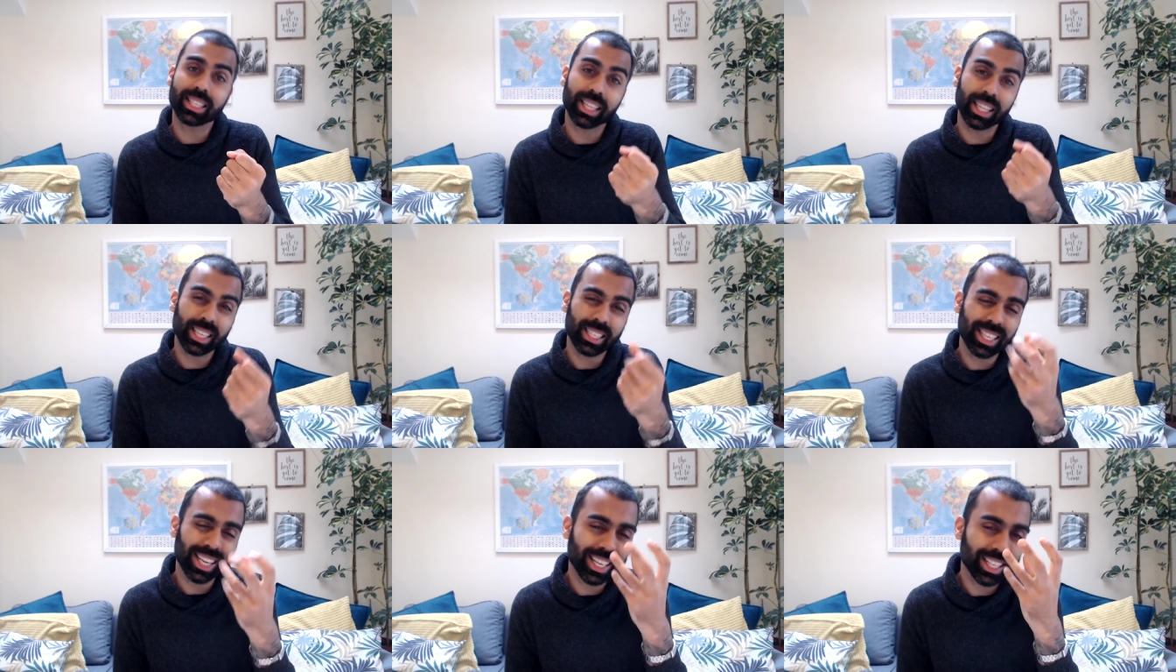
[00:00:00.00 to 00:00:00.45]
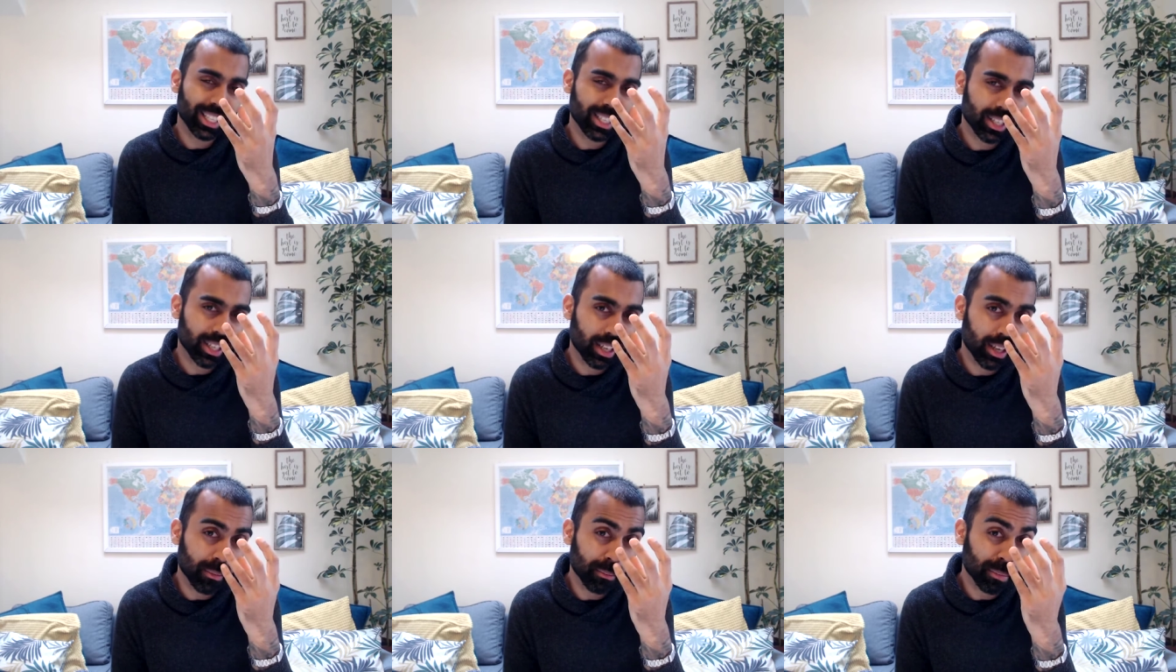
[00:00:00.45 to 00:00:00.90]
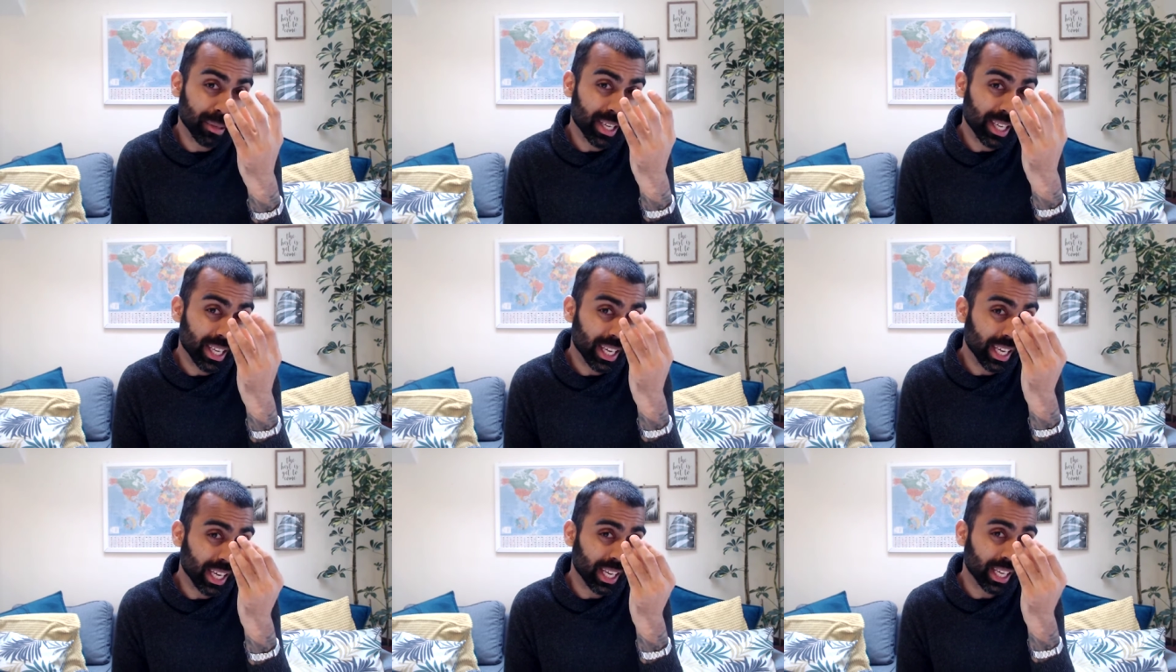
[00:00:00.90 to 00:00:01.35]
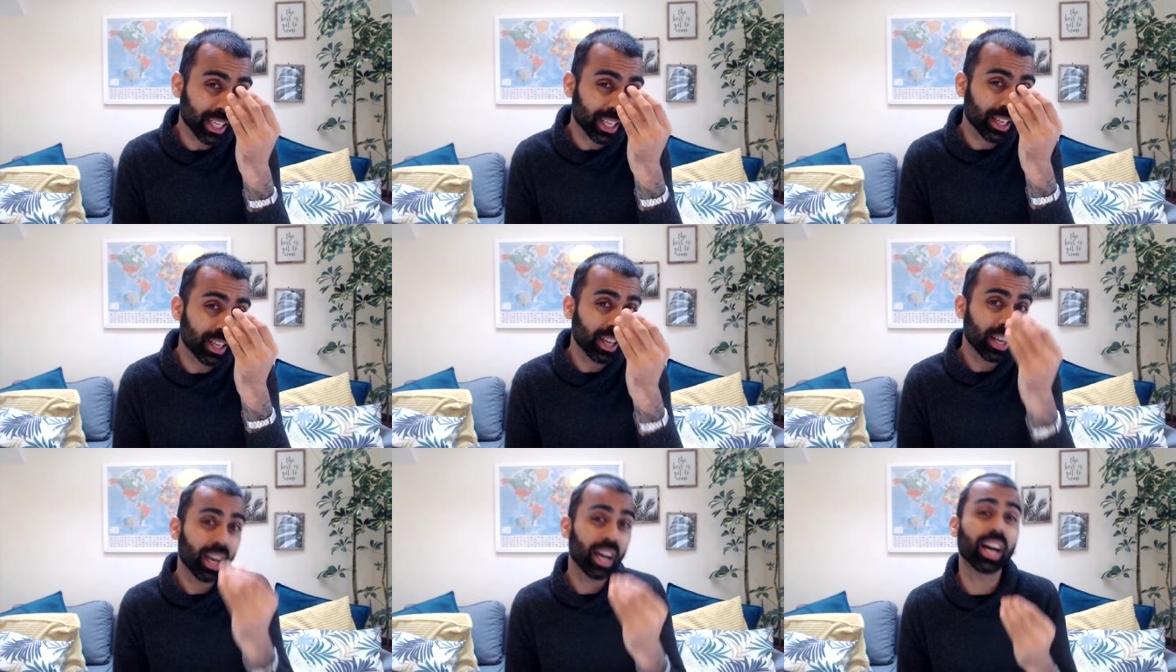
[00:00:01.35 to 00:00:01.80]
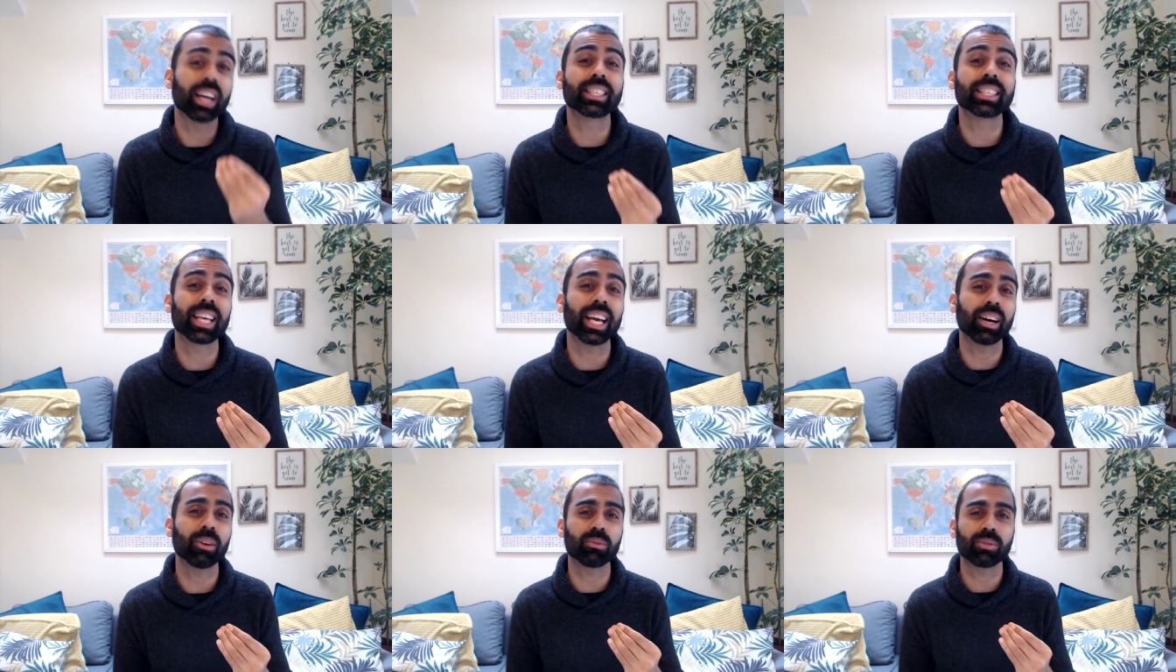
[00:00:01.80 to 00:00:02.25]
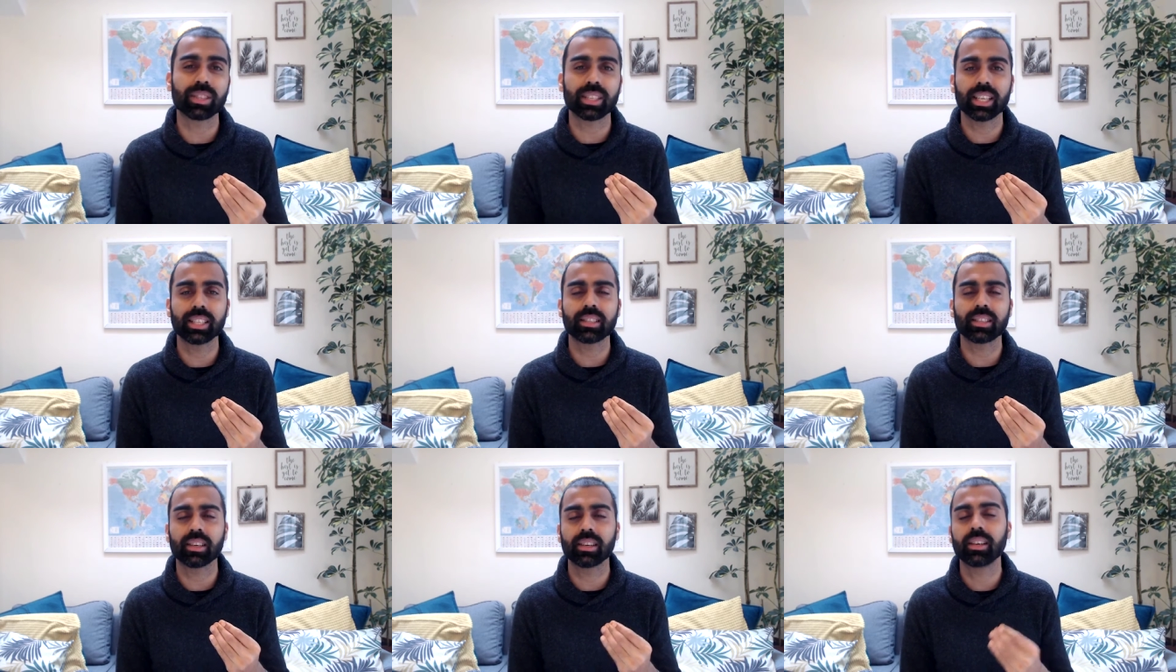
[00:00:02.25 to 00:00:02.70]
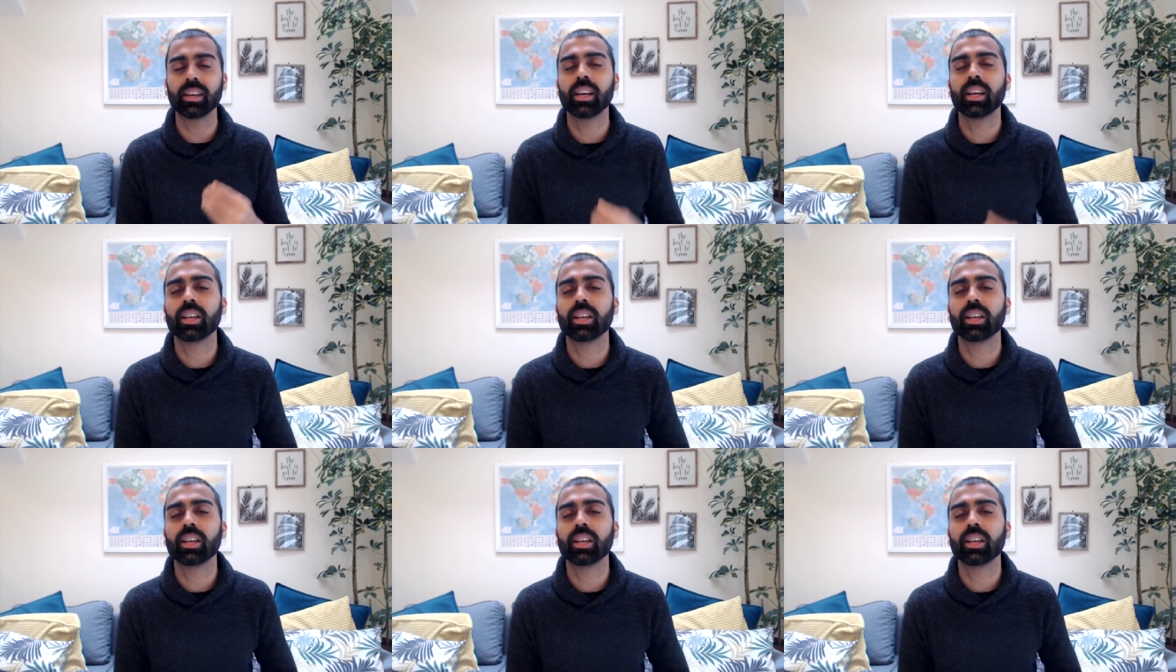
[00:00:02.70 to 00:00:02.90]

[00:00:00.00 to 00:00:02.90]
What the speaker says: and they tend to be in a town centre.